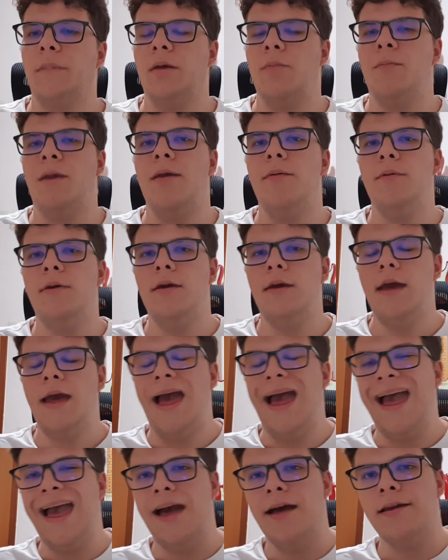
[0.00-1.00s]
maybe
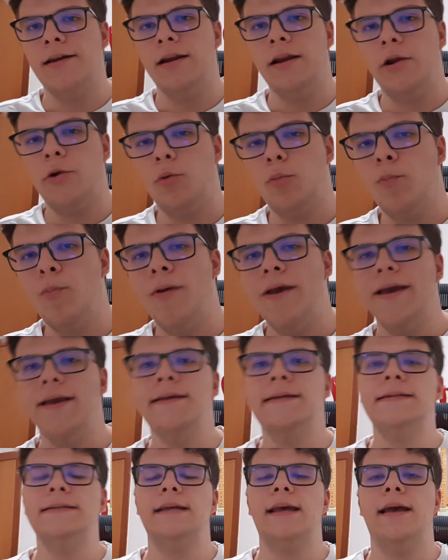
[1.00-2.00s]
add a little
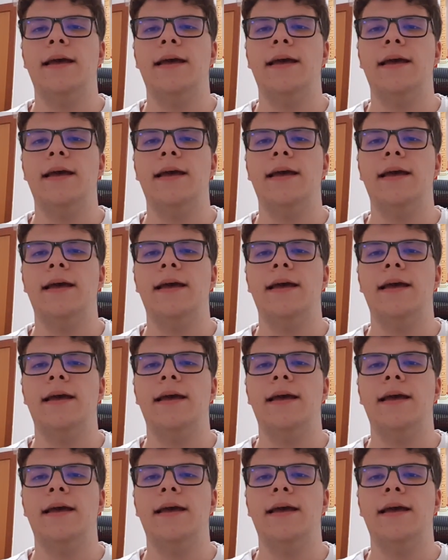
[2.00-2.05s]
bass,